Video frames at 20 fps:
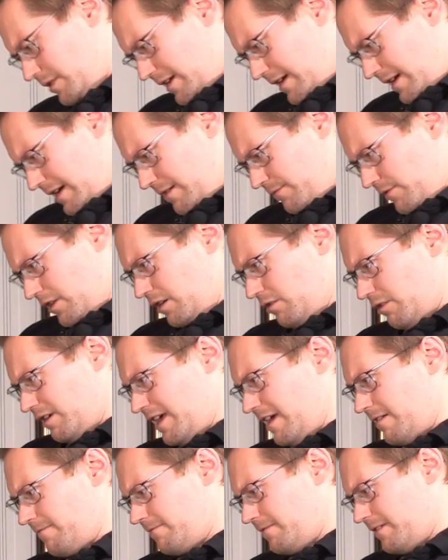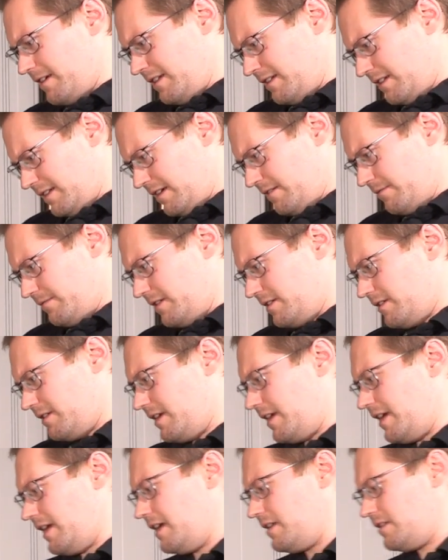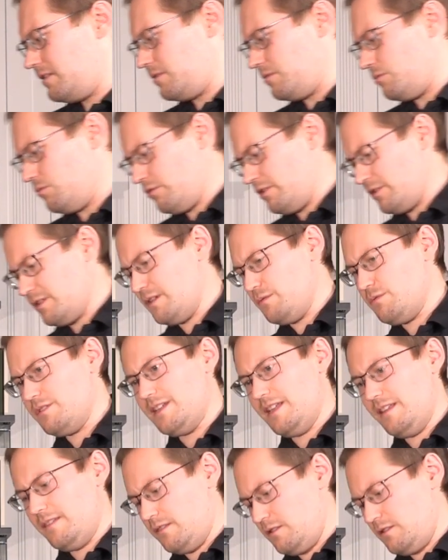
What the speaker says: have our F11, and what can we then